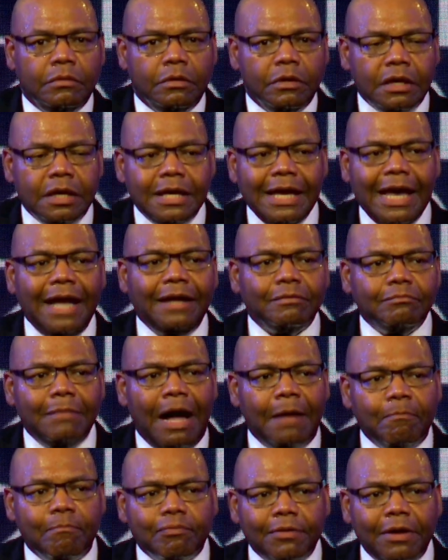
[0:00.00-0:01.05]
Yet, my
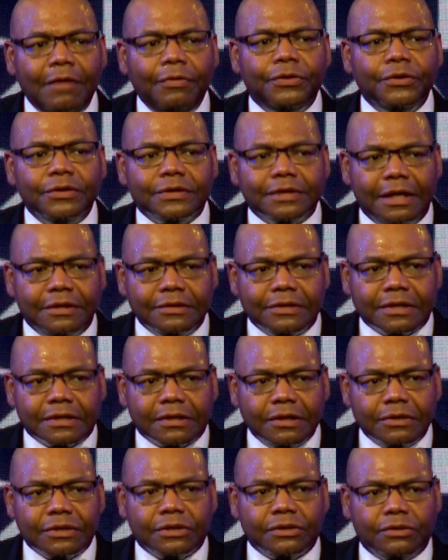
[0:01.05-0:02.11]
brothers and
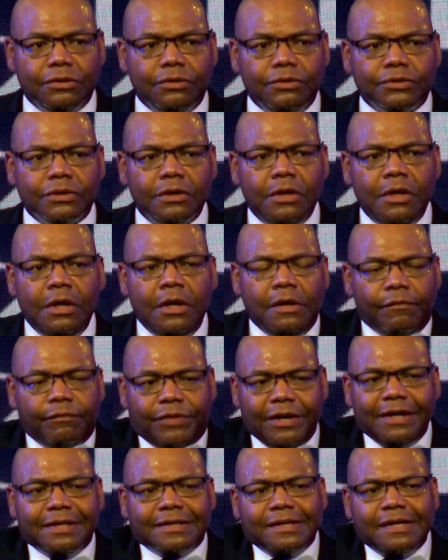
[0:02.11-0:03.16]
sisters,
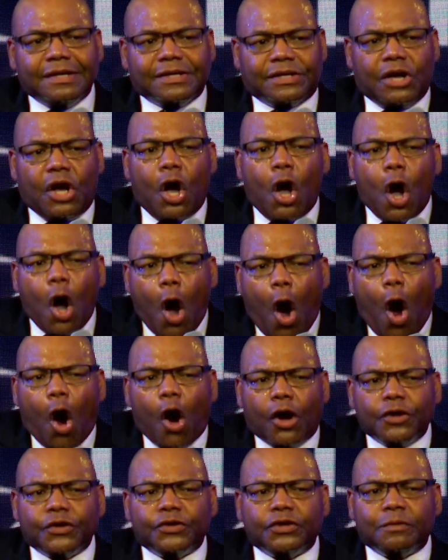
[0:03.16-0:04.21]
this is a
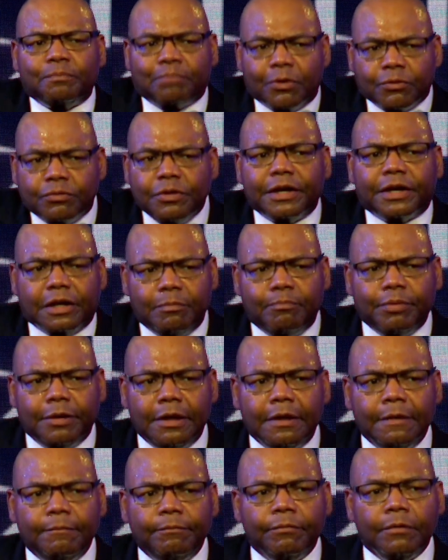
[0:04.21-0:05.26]
harsh pericope.
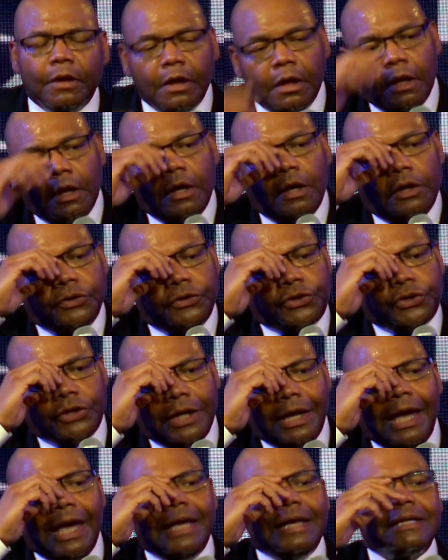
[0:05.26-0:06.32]

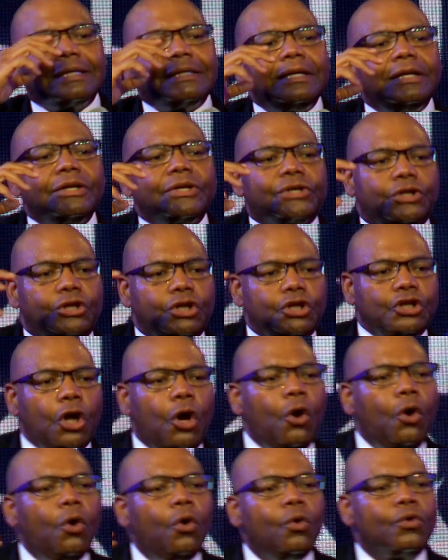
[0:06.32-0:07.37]
Jesus
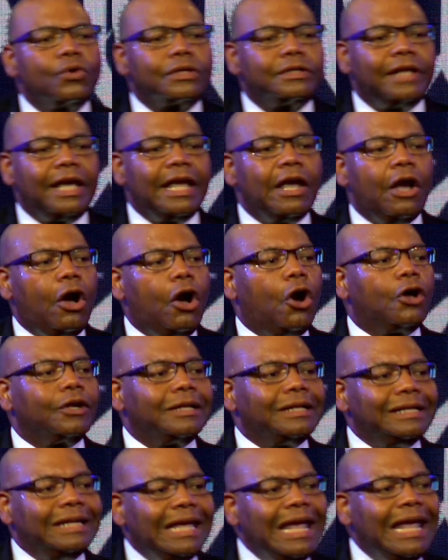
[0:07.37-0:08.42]
knows they are
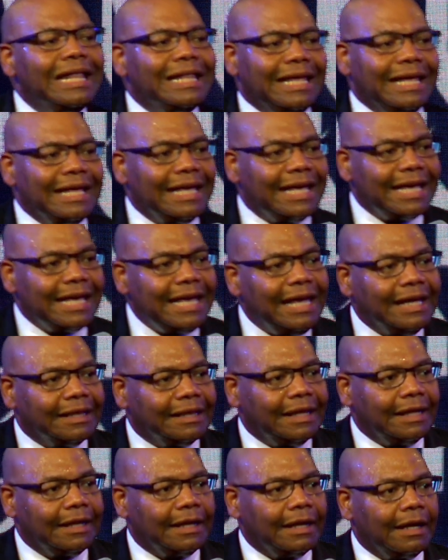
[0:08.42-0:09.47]
needing
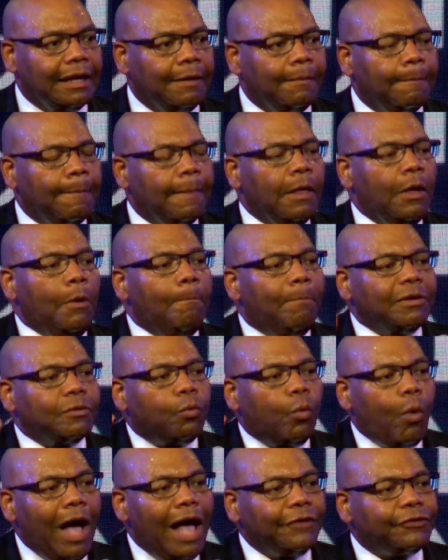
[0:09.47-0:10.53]
healing, but
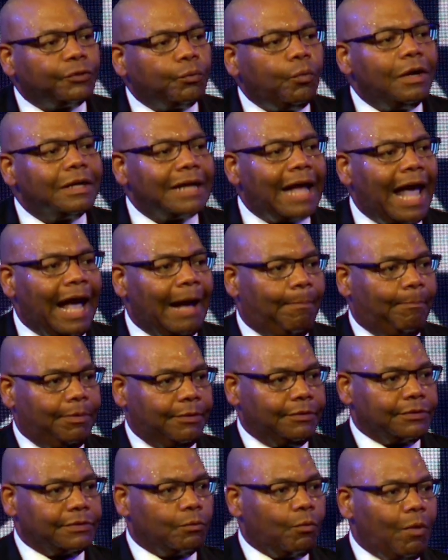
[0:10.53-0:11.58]
watch what happens.
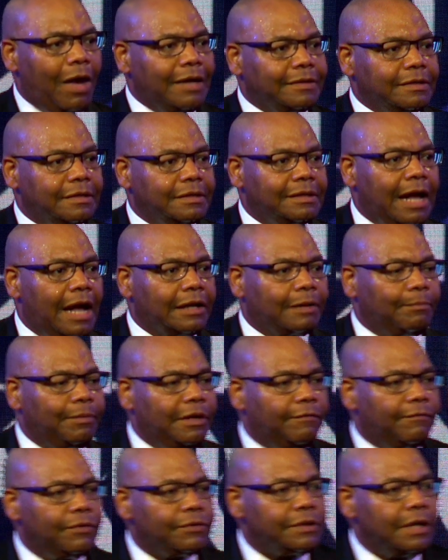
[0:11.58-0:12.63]
Watch this, Dr.
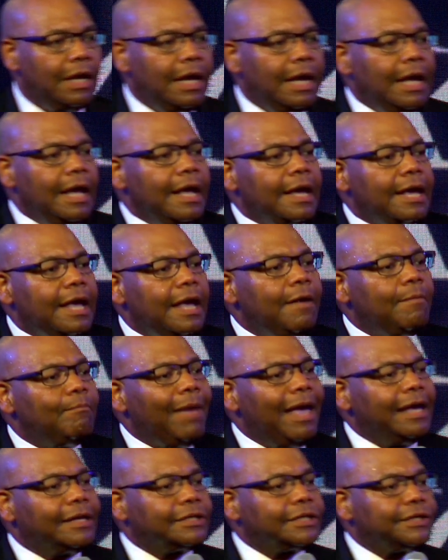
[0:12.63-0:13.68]
Beavers. He
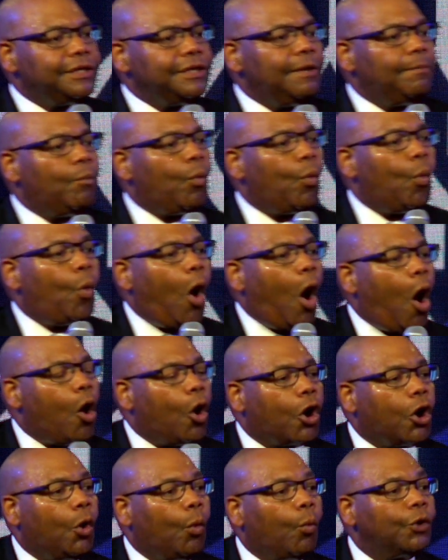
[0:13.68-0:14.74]
makes them walk
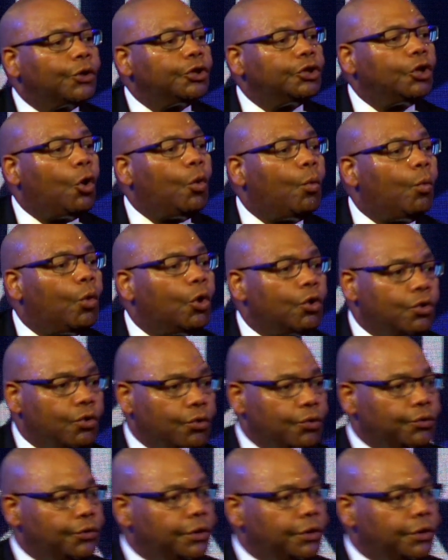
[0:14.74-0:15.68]
with no word.